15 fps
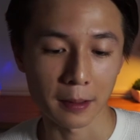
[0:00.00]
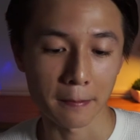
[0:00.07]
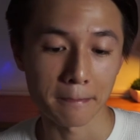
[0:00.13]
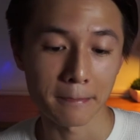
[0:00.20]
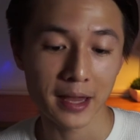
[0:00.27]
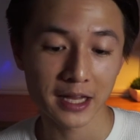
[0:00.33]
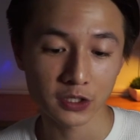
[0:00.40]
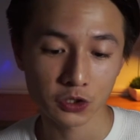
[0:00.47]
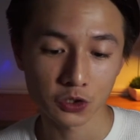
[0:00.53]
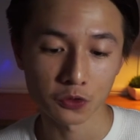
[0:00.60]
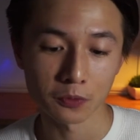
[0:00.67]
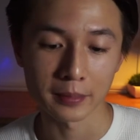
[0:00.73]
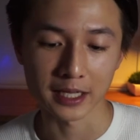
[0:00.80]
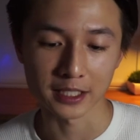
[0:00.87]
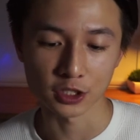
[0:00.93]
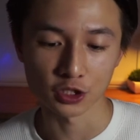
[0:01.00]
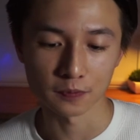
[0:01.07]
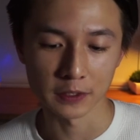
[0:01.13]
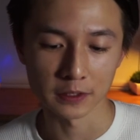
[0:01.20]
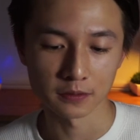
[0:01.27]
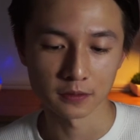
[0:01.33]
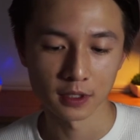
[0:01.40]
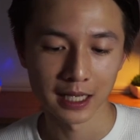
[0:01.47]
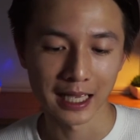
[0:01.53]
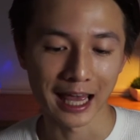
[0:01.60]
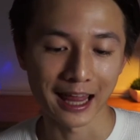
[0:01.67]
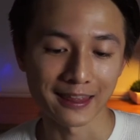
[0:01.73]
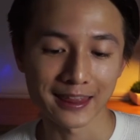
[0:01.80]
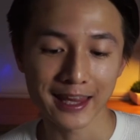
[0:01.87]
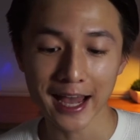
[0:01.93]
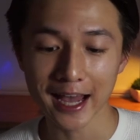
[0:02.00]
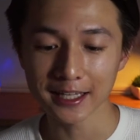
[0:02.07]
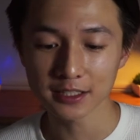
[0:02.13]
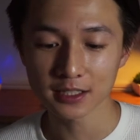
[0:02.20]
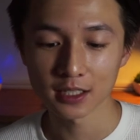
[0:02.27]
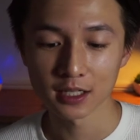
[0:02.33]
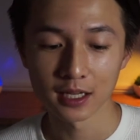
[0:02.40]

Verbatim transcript: than medical management, and that